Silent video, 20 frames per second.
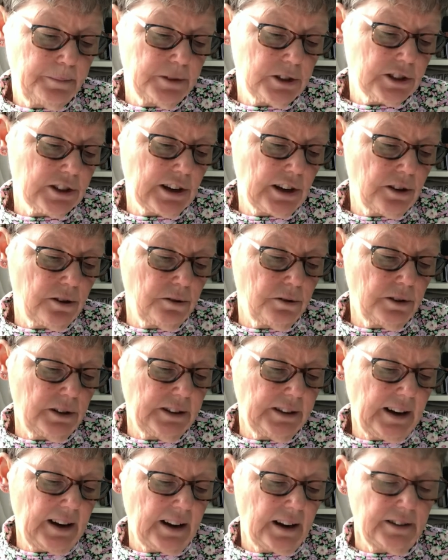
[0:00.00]
So
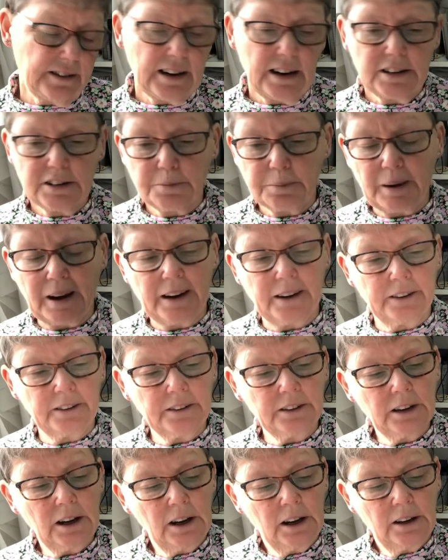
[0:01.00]
yeah, nice
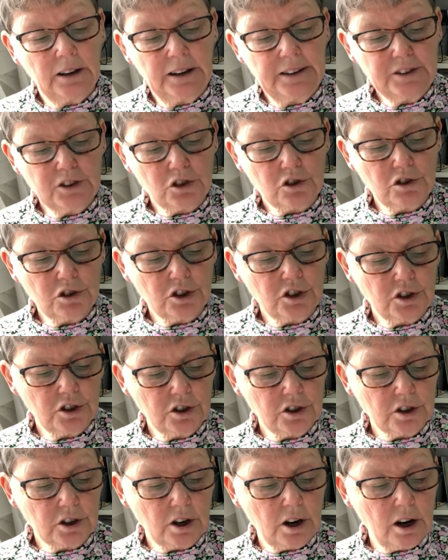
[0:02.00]
pattern.
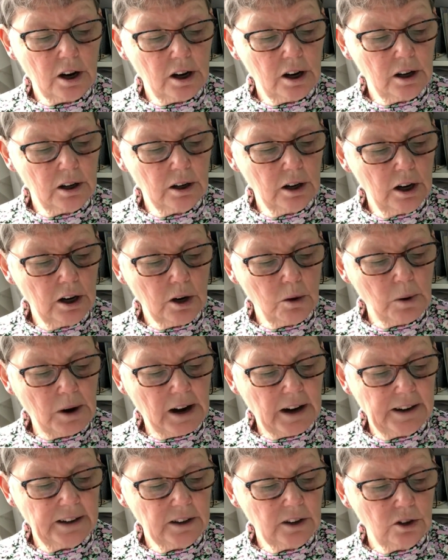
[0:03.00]
Instructions are
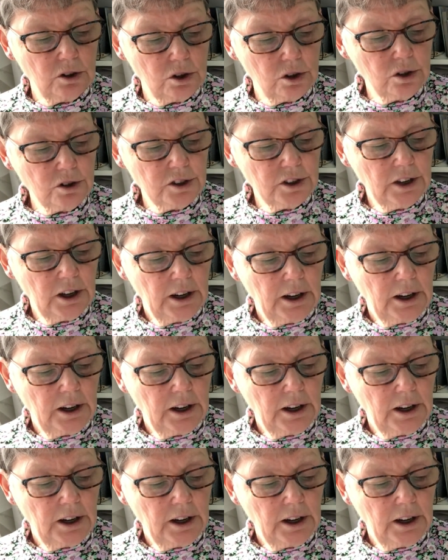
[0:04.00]
quite good.